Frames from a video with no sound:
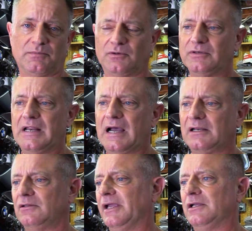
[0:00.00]
They're
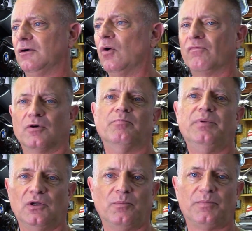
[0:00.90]
not like
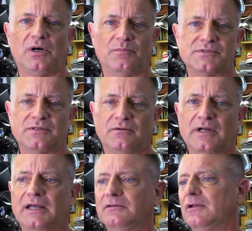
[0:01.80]
overbuilt pumps. They're
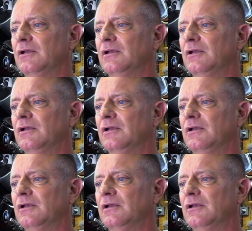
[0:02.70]
not